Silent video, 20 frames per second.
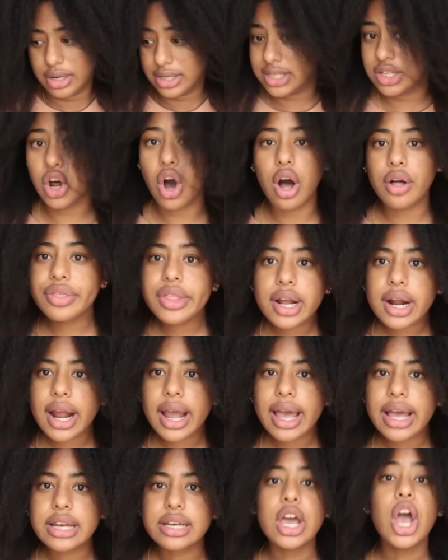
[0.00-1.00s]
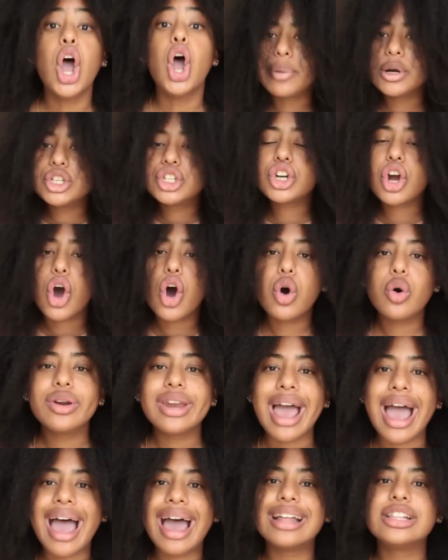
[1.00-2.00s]
on their head. Put your own
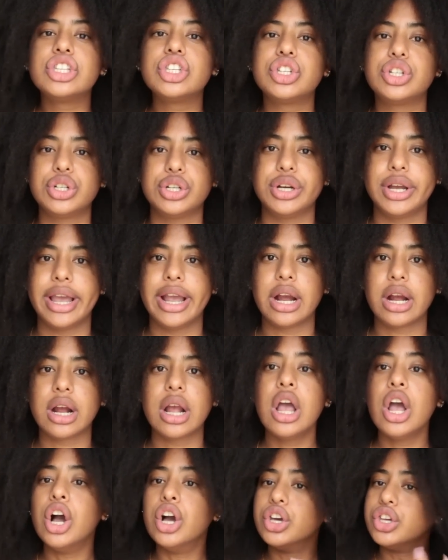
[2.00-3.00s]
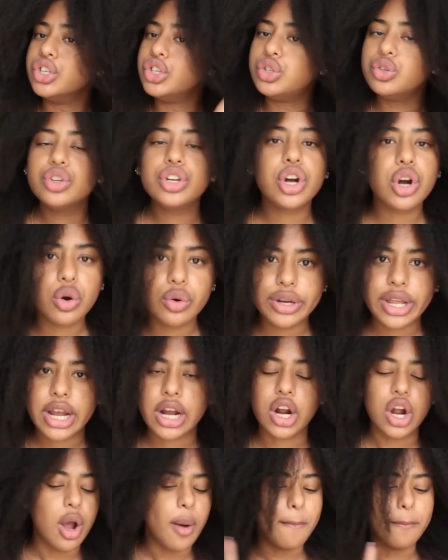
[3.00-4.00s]
hands to your hair. Do your own
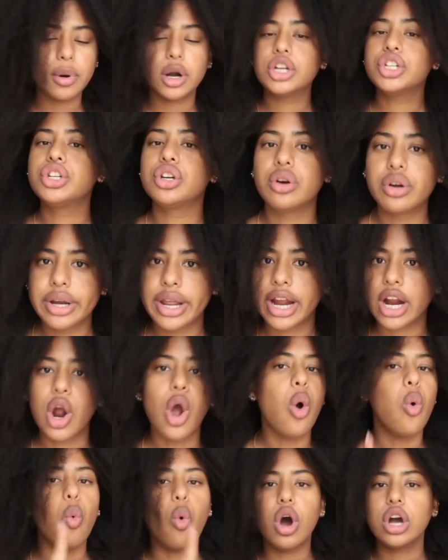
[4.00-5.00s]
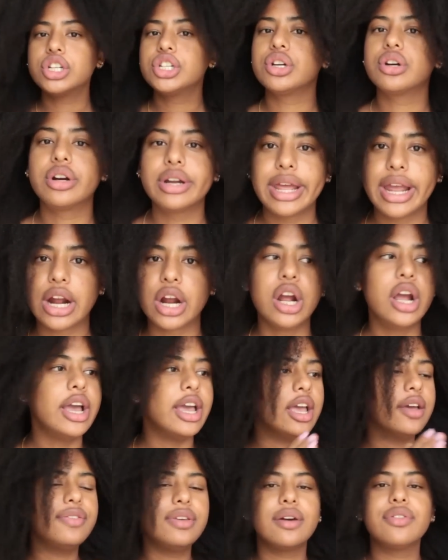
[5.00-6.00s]
hair, brush your own hair, wash your own hair.
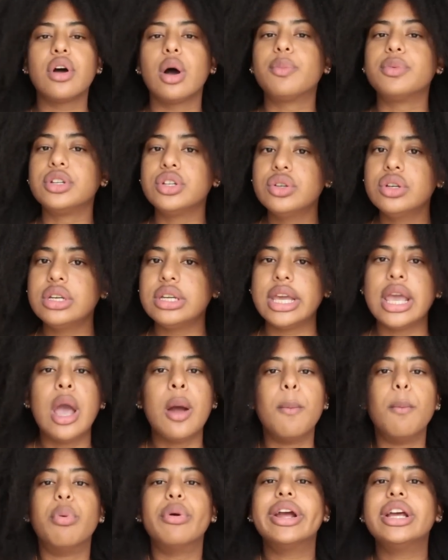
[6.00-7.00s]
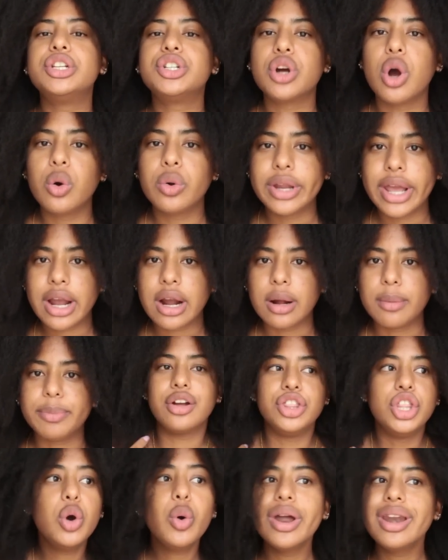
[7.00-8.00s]
If you have the opportunity, braid your own hair.
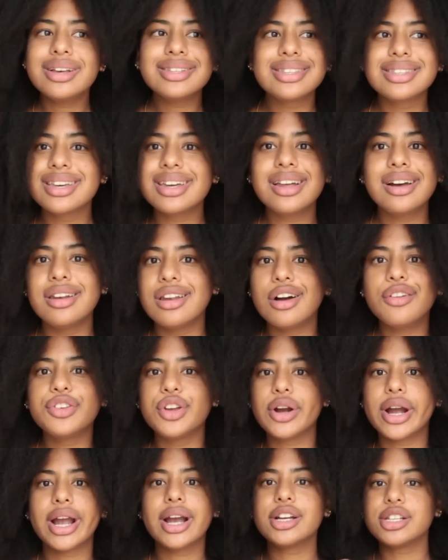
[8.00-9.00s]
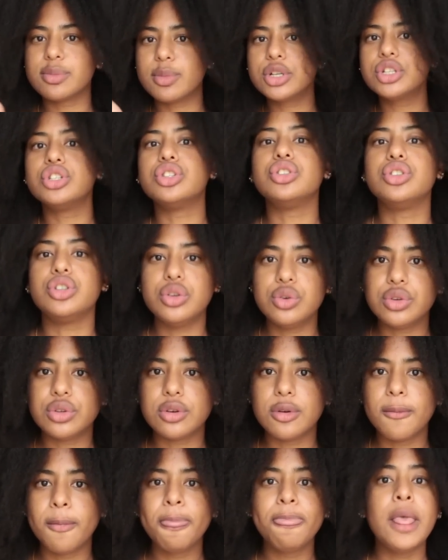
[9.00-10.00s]
And no one else is gonna love your hair as much as you
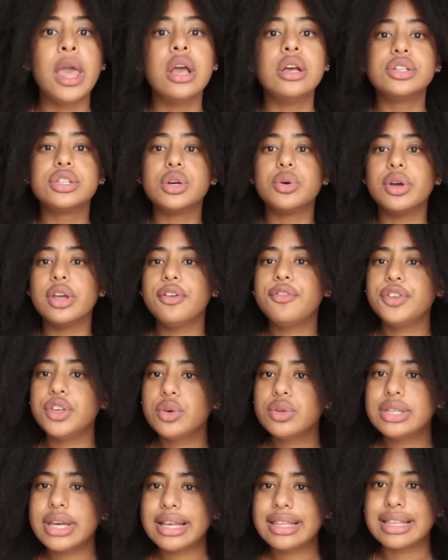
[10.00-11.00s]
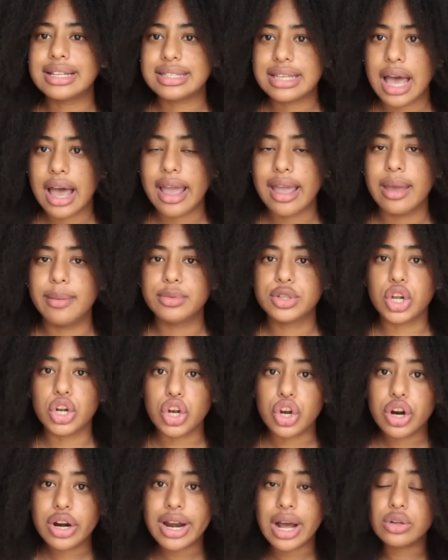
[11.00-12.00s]
do. So if you take the time to
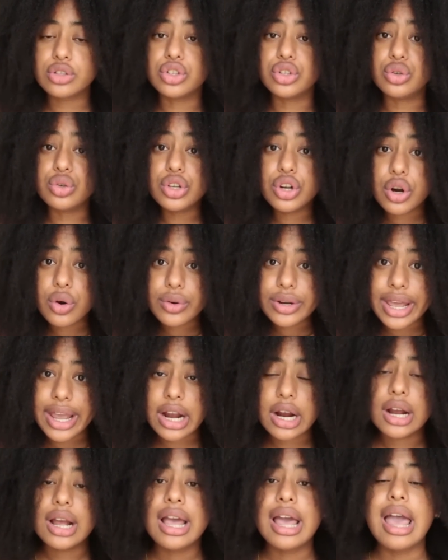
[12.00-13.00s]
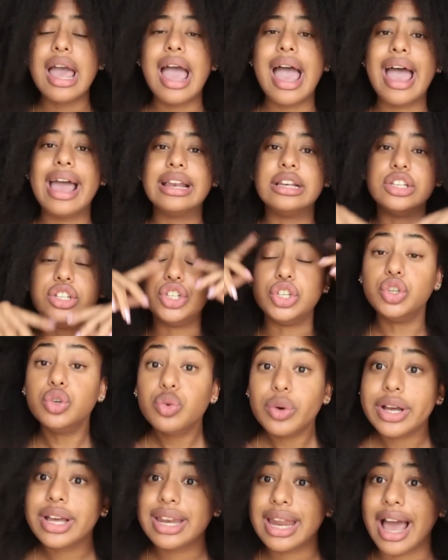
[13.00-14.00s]
learn how to do your own hair and
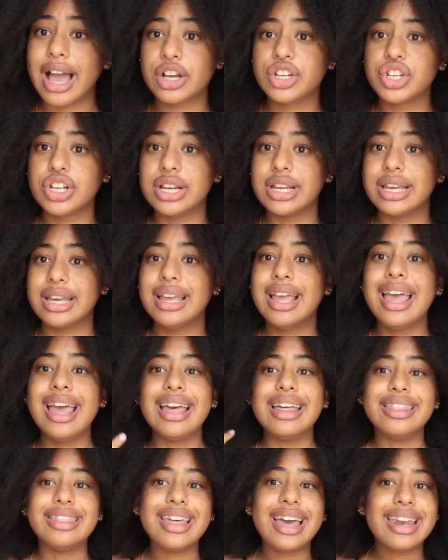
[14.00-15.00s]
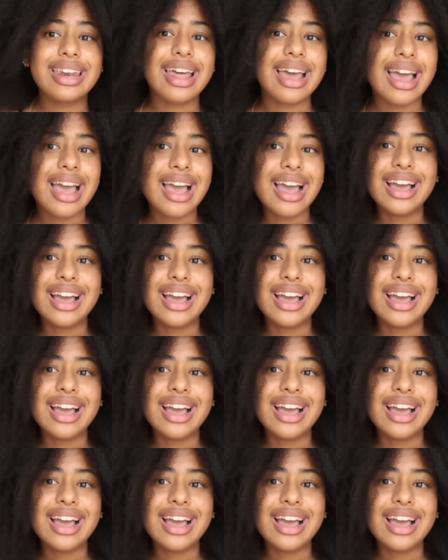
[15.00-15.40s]
do it actually, then